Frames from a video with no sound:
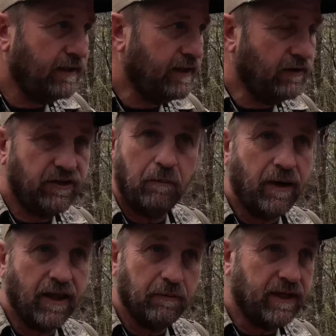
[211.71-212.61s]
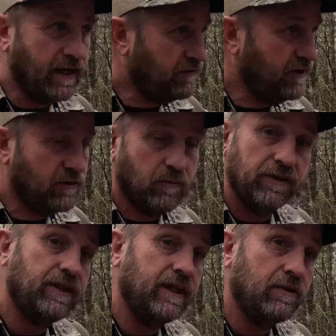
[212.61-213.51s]
It don't bother me. I've killed them
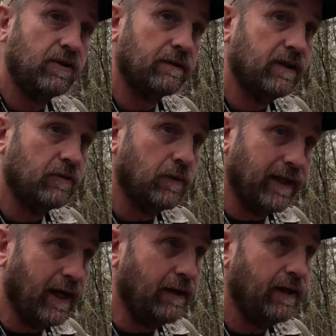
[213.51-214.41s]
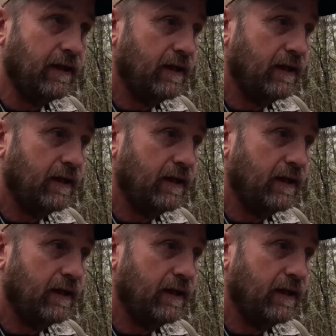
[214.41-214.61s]
with a decoy and I've killed them without.